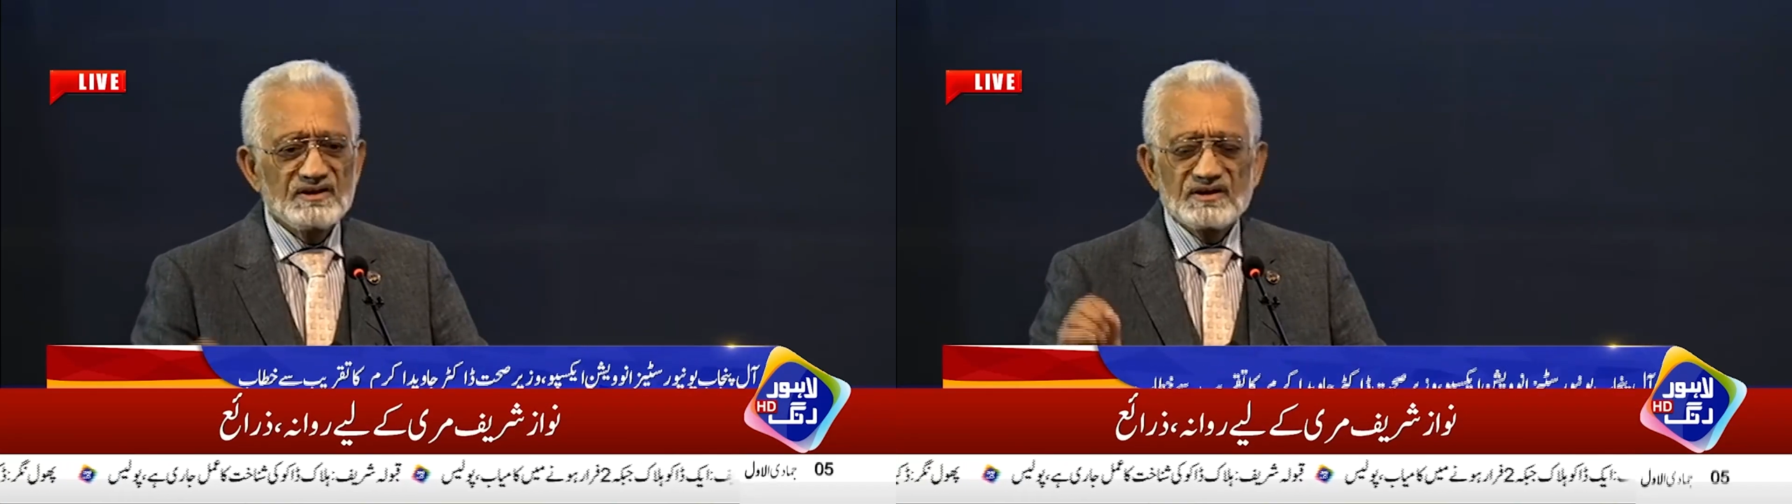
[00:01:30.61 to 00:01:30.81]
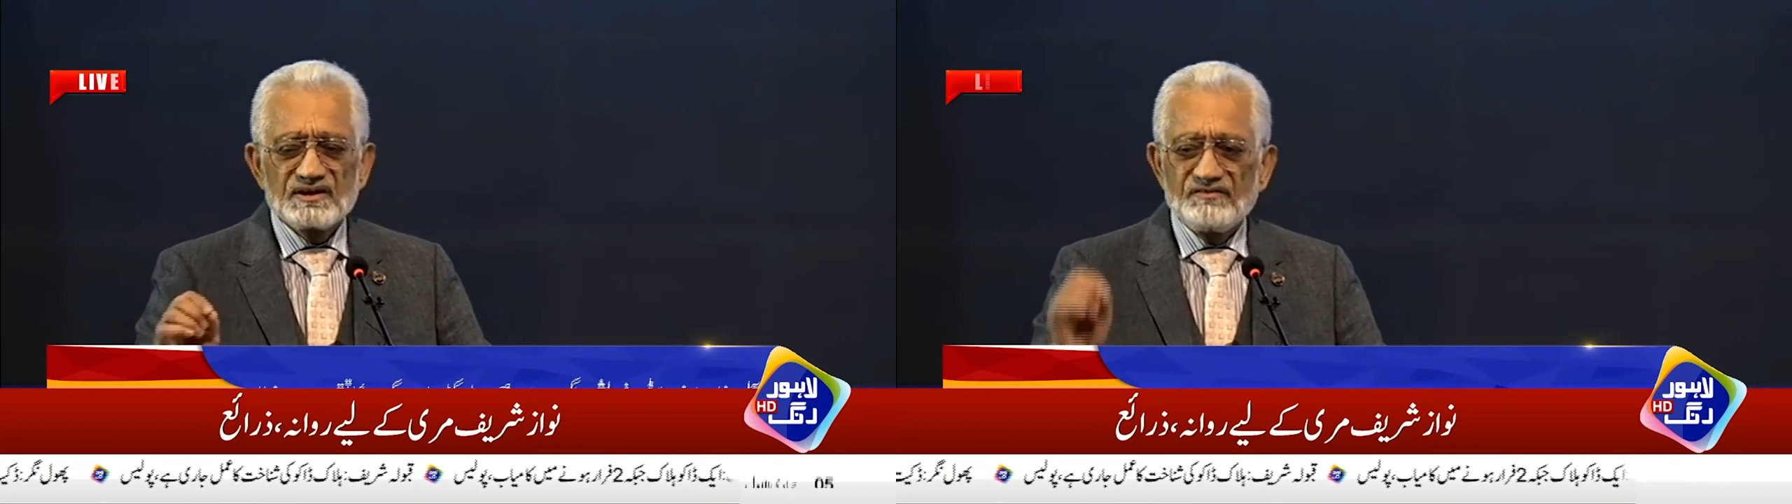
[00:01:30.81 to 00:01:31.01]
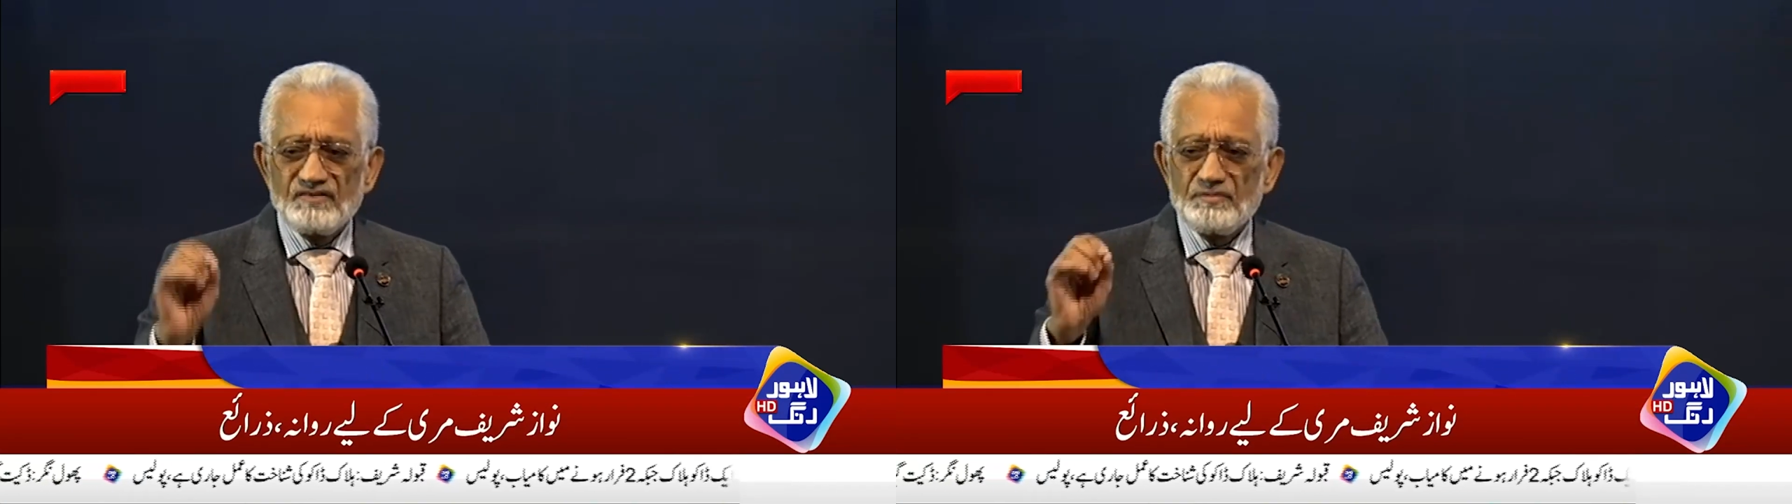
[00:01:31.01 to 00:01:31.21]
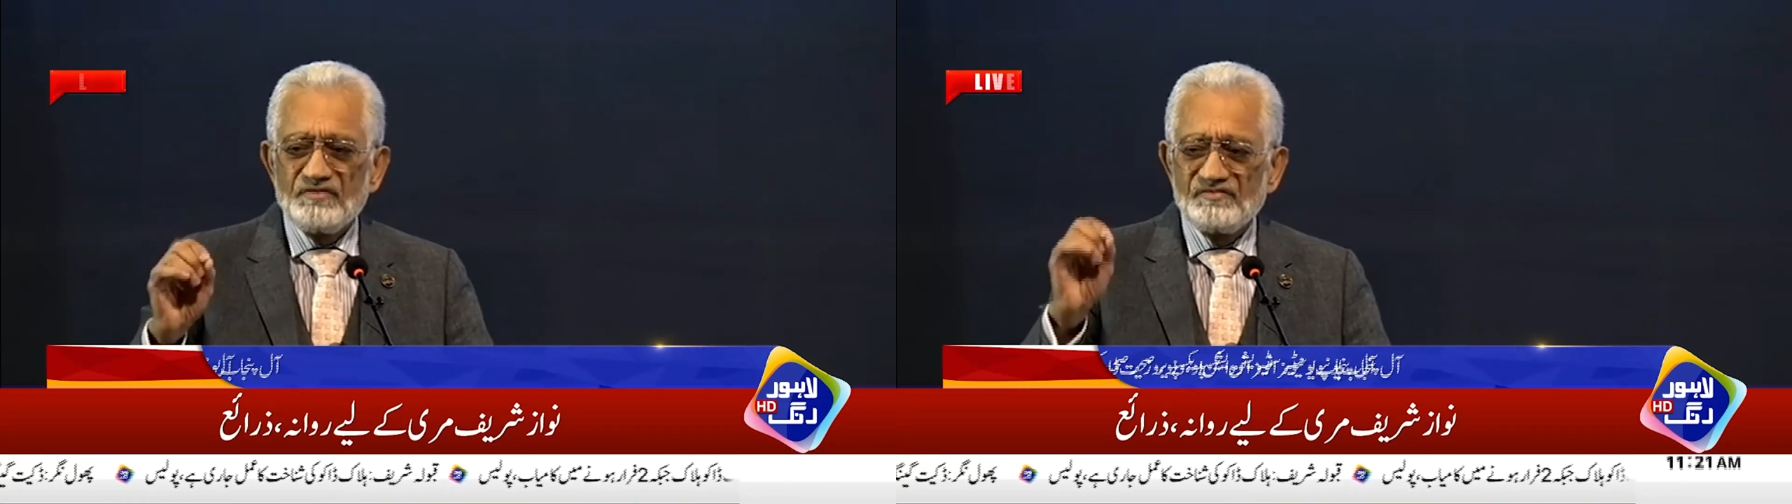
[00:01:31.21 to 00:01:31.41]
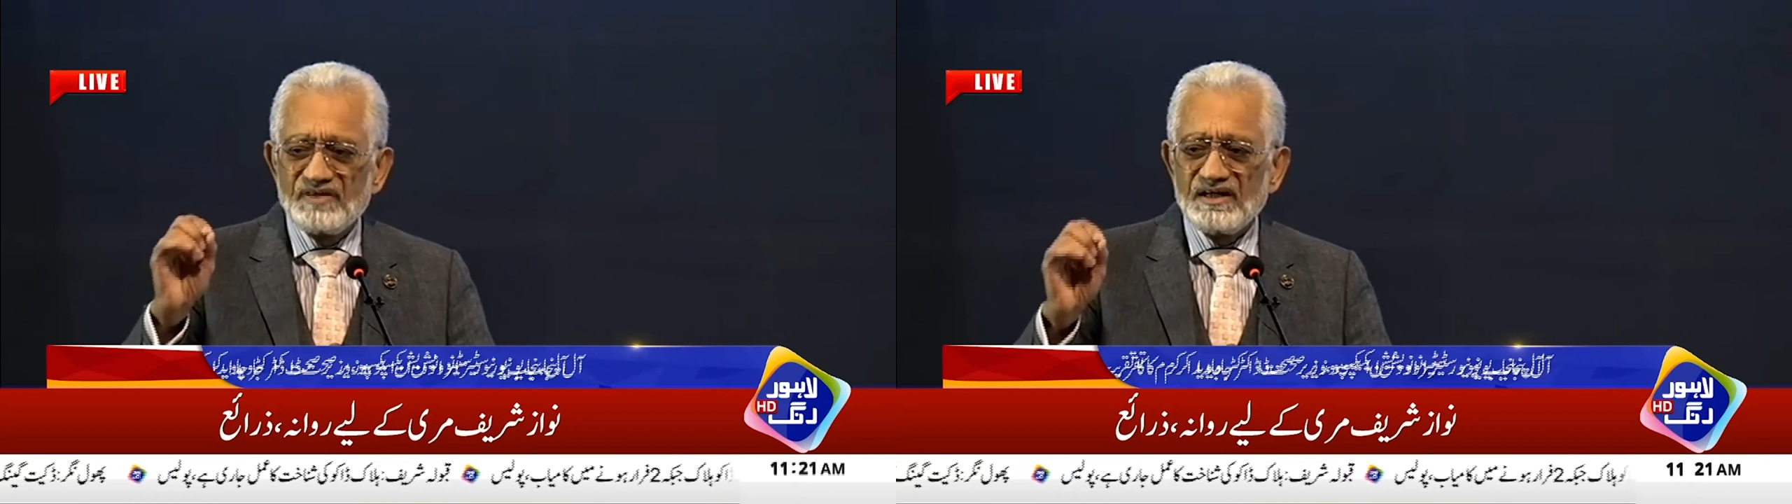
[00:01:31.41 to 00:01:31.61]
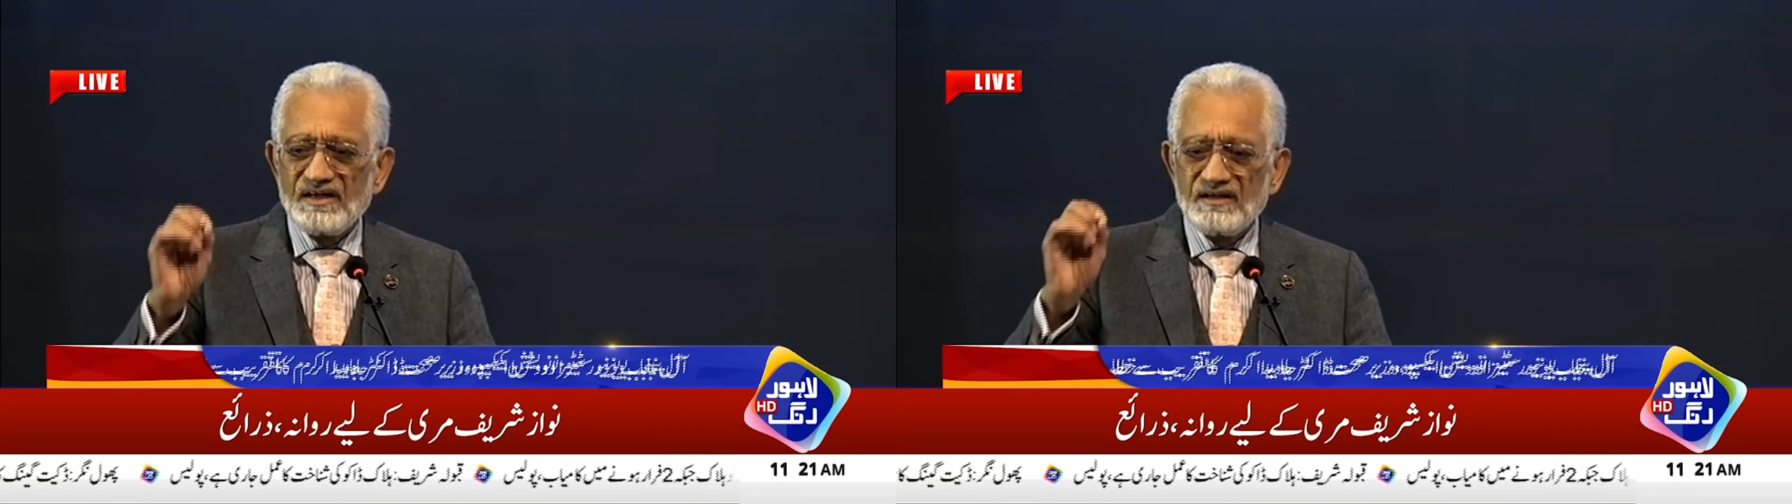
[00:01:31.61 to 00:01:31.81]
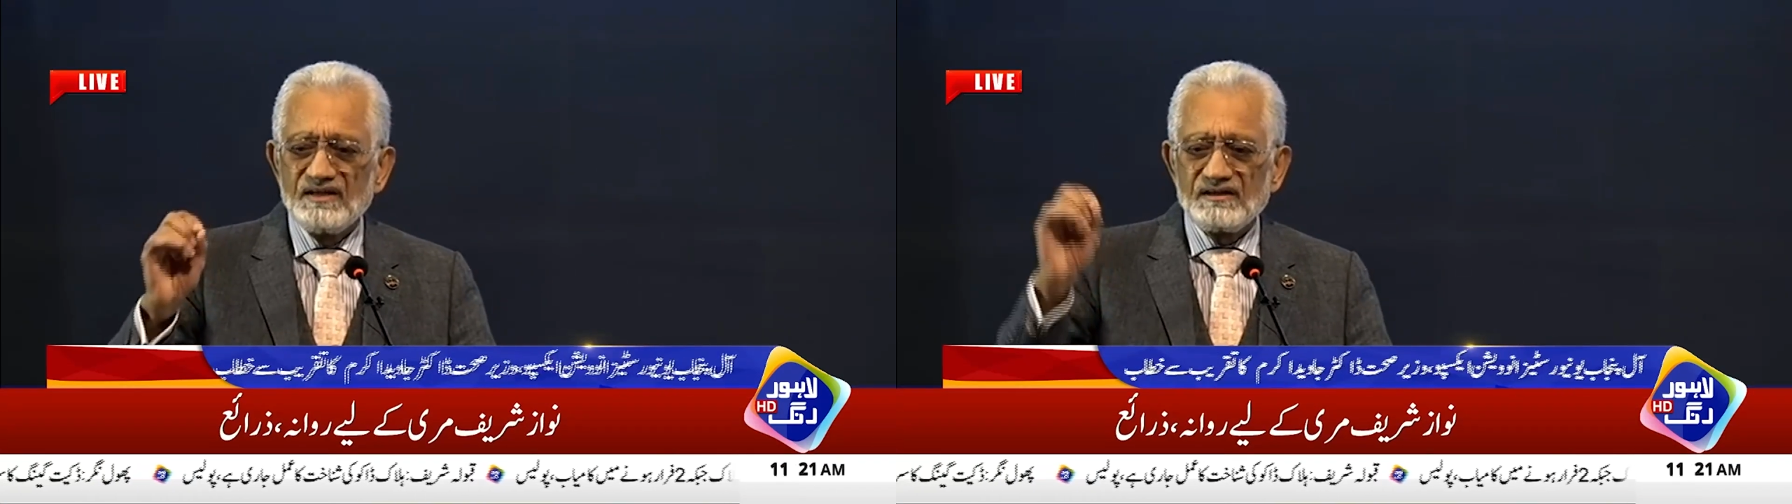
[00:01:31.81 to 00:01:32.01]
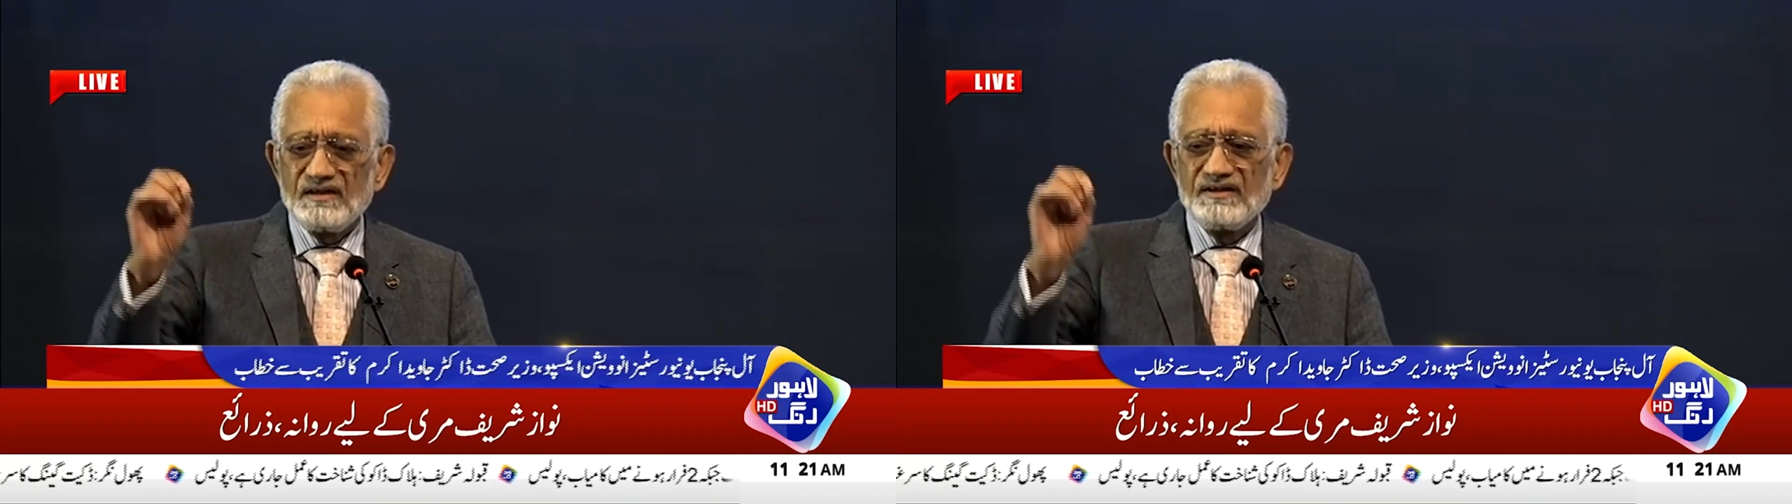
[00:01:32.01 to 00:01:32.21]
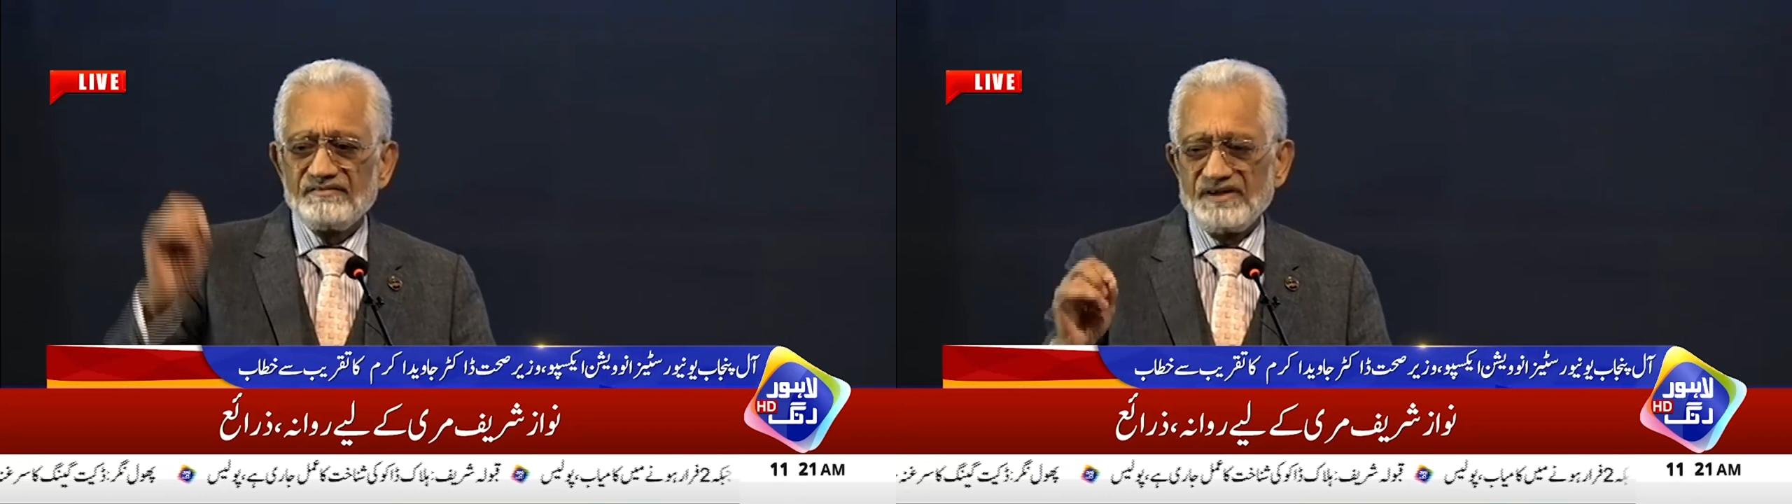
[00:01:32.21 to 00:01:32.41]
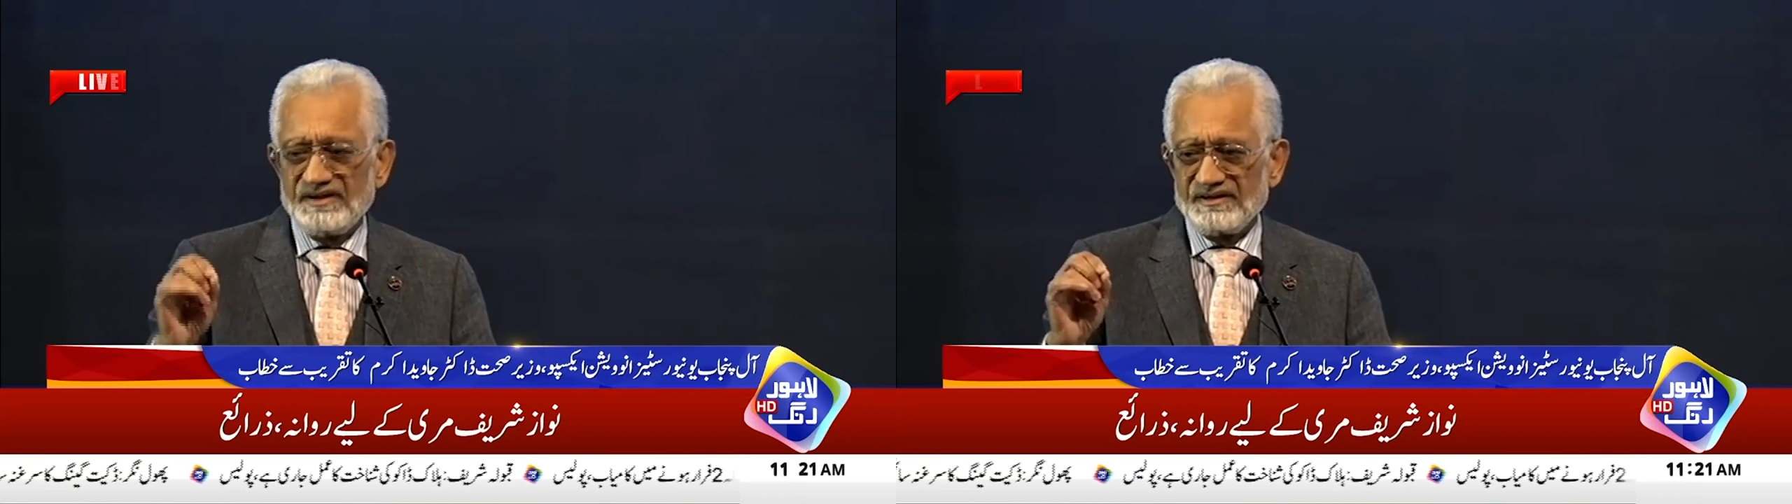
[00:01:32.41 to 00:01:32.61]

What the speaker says: there will be very little dividend.